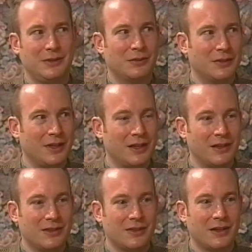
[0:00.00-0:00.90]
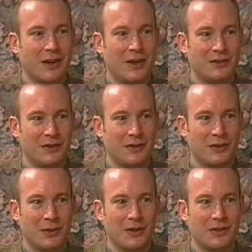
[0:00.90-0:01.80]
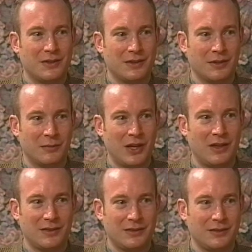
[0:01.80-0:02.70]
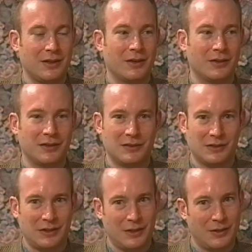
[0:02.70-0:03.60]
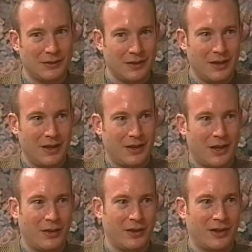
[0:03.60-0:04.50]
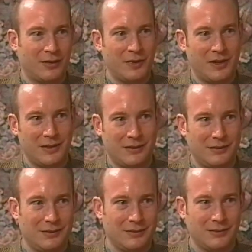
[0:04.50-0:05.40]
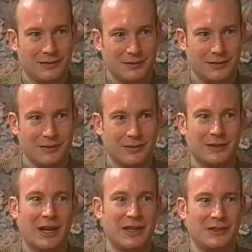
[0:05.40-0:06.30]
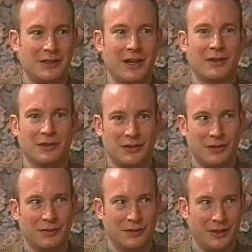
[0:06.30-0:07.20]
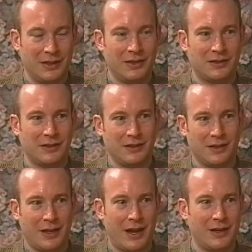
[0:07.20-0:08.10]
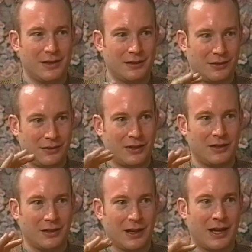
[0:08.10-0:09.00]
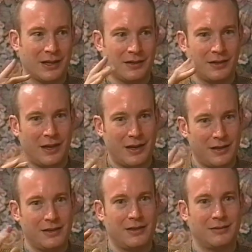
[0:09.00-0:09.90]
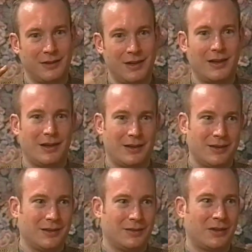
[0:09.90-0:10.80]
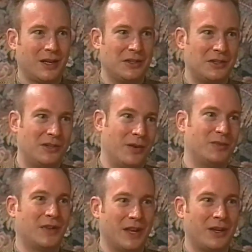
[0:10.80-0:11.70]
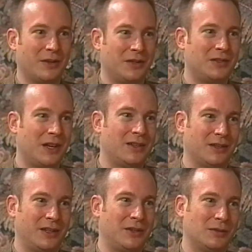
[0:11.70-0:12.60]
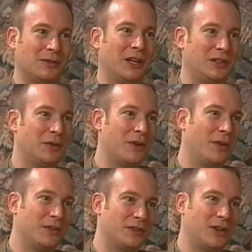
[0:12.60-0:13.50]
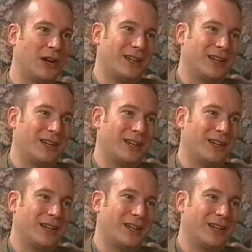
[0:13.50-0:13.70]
you're really listening hard to the chords and the bass, you know, to, to hear how the harmony ties together. And so you're really listening to that and just trying to lock into that and then trying to jump to that other stage like you like you know the song,